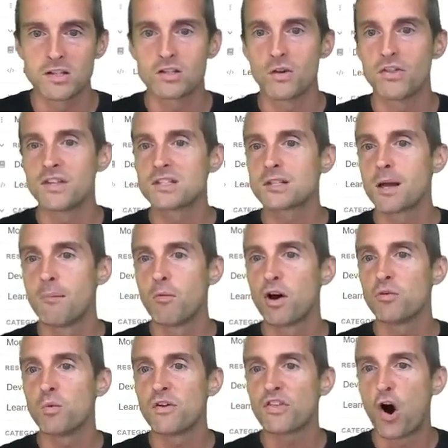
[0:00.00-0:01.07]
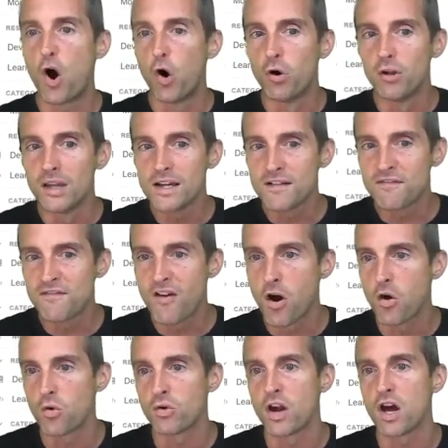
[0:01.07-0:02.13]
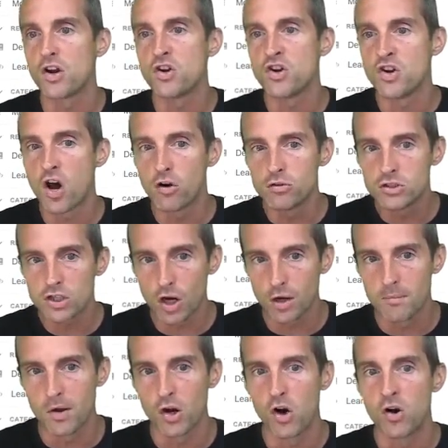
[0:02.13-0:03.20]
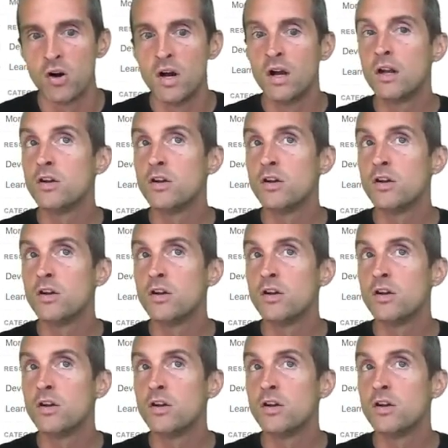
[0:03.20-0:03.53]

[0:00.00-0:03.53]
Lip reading: so that someone with only a phone, no terminal,